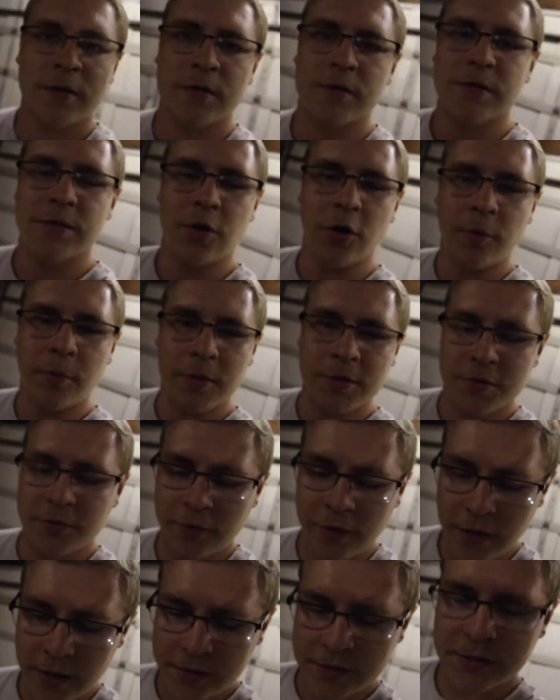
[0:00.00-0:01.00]
So much
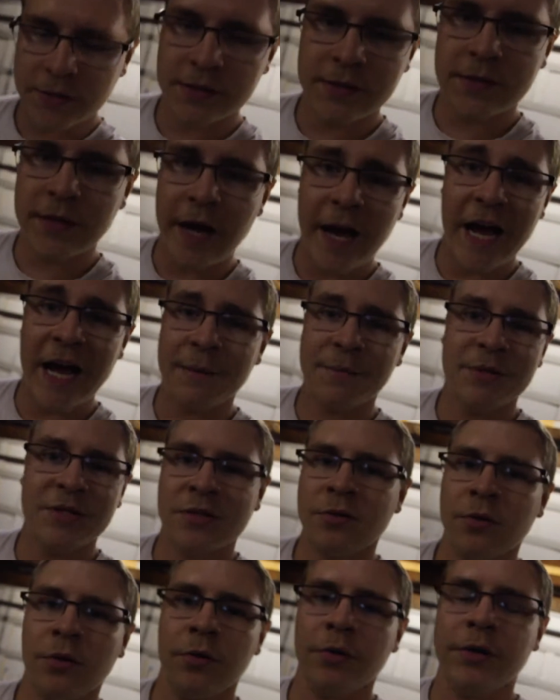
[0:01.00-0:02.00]
rust, it's
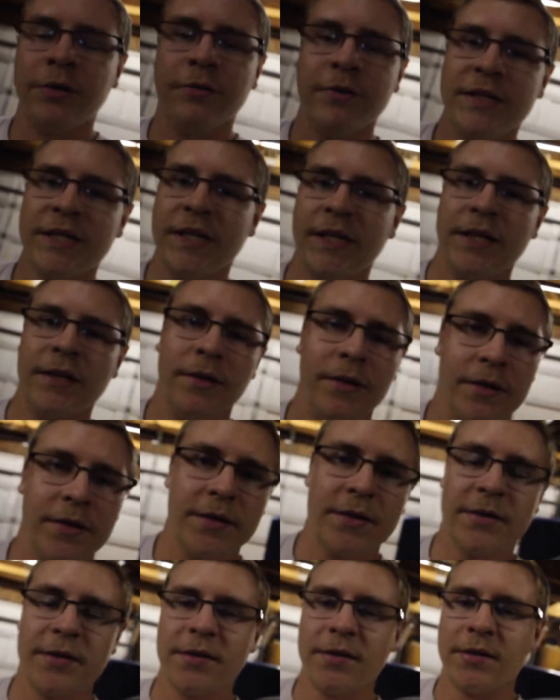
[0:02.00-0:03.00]
absolutely
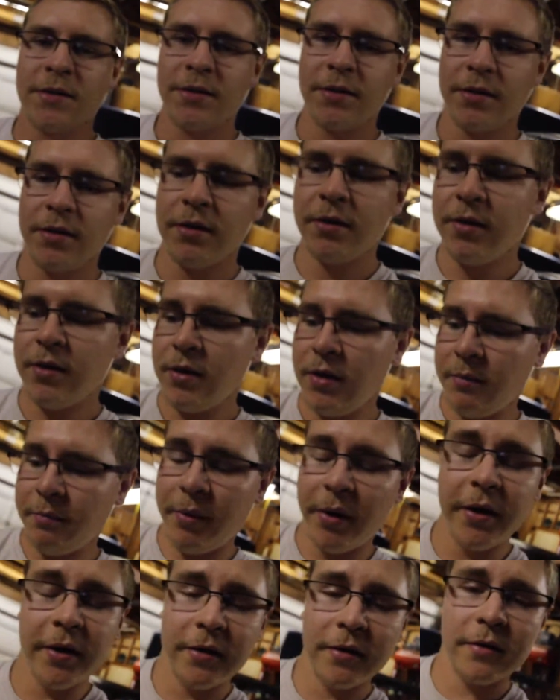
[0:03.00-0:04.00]
ridiculous.
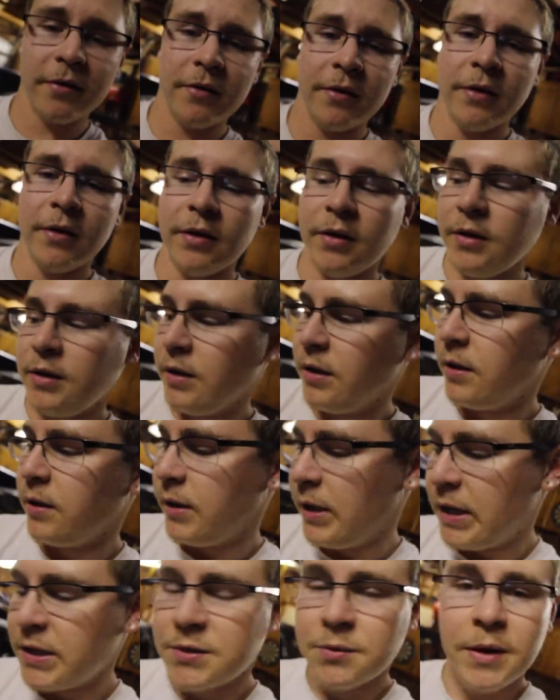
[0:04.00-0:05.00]
But
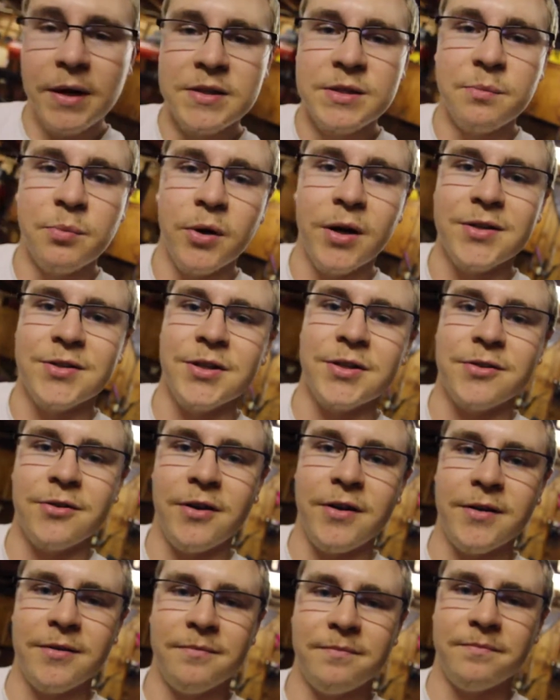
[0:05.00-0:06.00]
that's why it's a project,
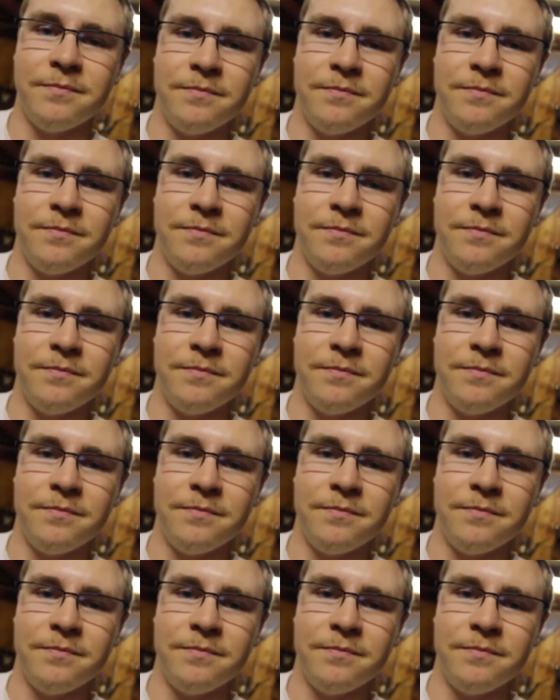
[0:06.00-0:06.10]
right?